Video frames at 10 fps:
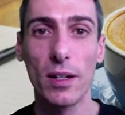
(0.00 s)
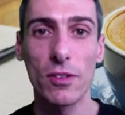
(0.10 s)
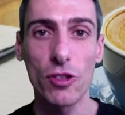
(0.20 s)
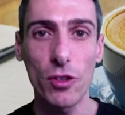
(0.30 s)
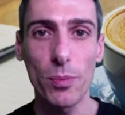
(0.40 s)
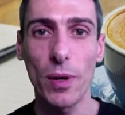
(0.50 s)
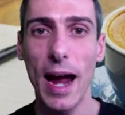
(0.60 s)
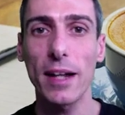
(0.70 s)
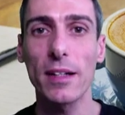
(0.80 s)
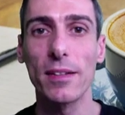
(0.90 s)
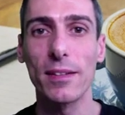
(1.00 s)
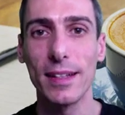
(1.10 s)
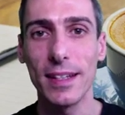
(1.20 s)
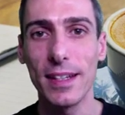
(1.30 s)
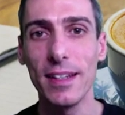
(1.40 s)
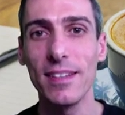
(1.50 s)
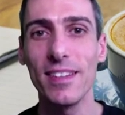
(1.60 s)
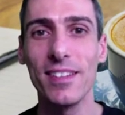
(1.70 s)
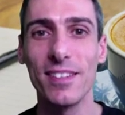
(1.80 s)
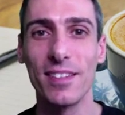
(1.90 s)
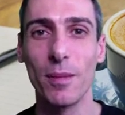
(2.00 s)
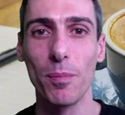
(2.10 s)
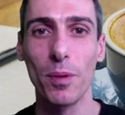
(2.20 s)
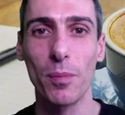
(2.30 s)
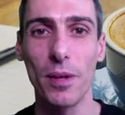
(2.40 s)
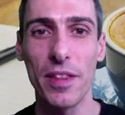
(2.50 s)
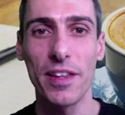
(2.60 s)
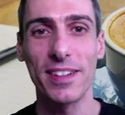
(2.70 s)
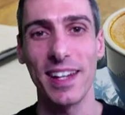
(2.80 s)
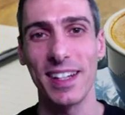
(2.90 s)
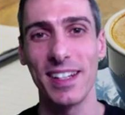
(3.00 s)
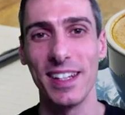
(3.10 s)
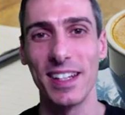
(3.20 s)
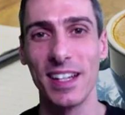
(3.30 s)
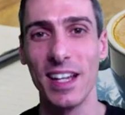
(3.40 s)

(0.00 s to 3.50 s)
just practice an easy, simple breathing technique.